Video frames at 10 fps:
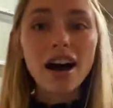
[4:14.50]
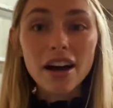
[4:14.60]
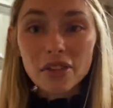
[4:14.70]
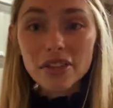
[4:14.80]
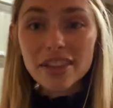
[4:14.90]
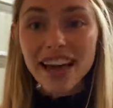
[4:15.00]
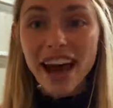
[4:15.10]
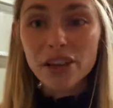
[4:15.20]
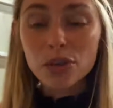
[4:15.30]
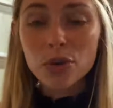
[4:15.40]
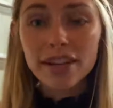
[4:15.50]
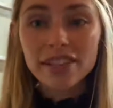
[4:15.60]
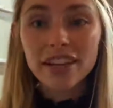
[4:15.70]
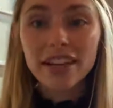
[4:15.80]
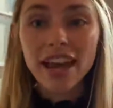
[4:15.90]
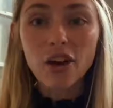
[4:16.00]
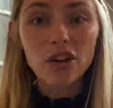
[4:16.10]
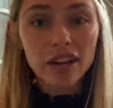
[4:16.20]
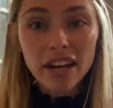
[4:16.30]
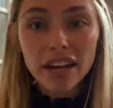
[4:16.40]
Other than that, you guys can get
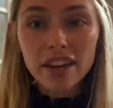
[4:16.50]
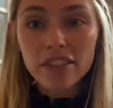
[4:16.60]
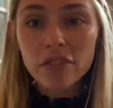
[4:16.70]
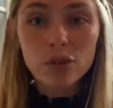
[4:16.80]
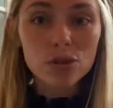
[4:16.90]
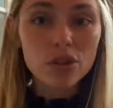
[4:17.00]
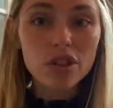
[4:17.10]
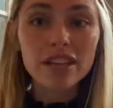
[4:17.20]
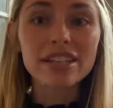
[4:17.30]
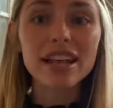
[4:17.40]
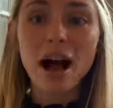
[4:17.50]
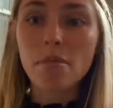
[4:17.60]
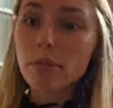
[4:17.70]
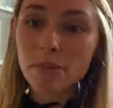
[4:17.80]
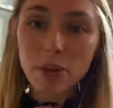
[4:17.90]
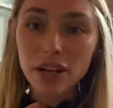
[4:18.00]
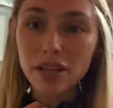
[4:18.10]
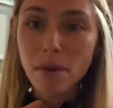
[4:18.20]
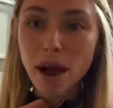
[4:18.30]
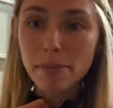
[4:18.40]
creative. Those are the things that I'm gonna be putting
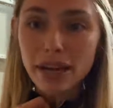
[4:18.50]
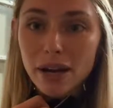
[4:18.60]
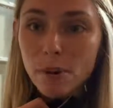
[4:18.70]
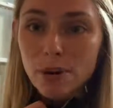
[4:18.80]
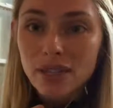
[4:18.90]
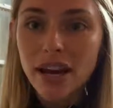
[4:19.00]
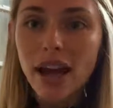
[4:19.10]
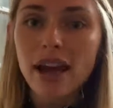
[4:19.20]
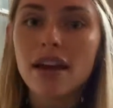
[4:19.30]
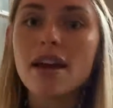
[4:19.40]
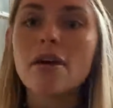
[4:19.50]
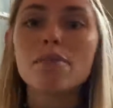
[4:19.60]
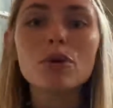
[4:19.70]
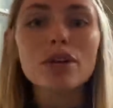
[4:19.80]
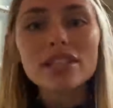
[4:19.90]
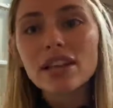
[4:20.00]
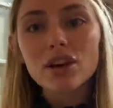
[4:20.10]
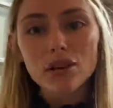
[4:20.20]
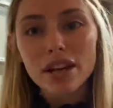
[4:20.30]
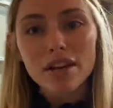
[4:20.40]
in my banana boat today. You guys can
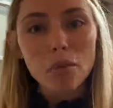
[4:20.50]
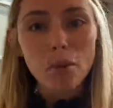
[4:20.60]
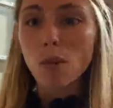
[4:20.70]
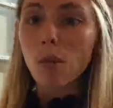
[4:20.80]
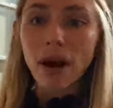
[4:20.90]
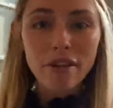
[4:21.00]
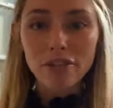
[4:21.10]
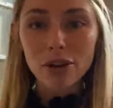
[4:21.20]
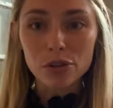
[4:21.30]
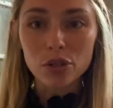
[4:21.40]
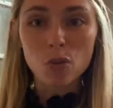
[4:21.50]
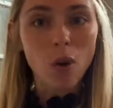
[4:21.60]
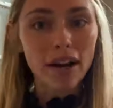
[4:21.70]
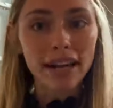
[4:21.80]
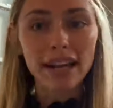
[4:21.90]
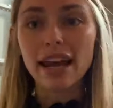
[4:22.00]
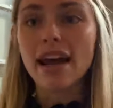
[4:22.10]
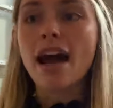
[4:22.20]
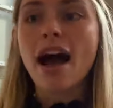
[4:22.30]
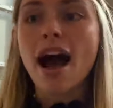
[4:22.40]
get creative and put whatever else you want in
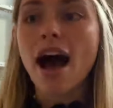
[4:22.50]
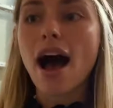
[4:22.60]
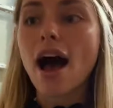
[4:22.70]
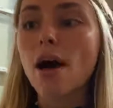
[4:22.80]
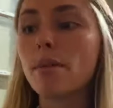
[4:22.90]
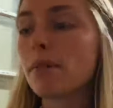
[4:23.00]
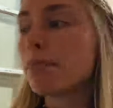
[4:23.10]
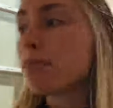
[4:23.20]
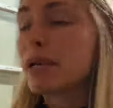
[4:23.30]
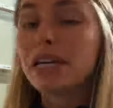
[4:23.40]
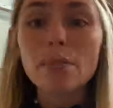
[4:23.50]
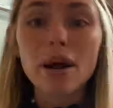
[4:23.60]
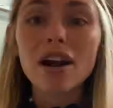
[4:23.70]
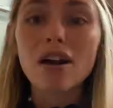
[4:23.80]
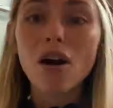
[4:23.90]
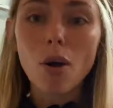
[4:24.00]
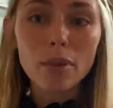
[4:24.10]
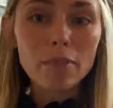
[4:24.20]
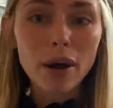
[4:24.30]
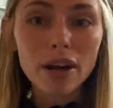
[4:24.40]
it. Peanut butter,
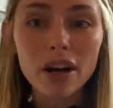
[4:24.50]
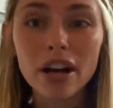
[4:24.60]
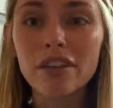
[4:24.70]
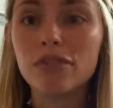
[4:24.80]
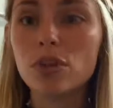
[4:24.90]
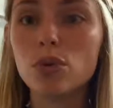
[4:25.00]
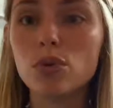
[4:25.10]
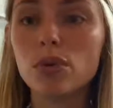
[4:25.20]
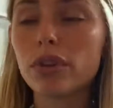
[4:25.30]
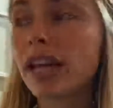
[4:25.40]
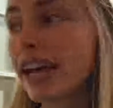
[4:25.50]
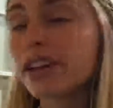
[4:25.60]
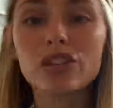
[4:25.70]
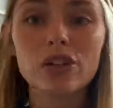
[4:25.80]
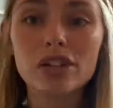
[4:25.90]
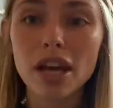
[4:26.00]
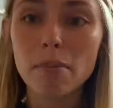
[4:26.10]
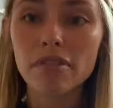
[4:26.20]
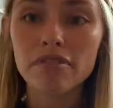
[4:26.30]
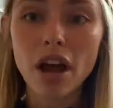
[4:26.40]
almond butter, if you like a certain
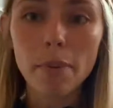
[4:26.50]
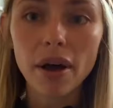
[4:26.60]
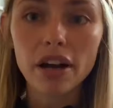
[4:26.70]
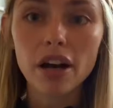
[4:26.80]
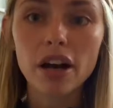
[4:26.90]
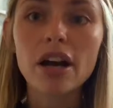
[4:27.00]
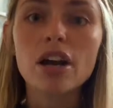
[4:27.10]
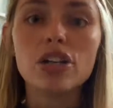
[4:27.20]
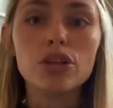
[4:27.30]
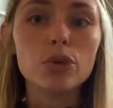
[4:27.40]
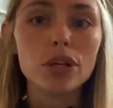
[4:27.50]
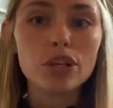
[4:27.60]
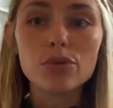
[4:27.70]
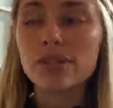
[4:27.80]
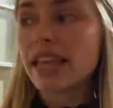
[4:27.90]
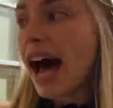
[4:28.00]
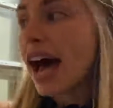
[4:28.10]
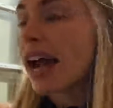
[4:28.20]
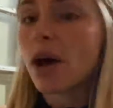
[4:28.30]
type of nut butter, you can use that.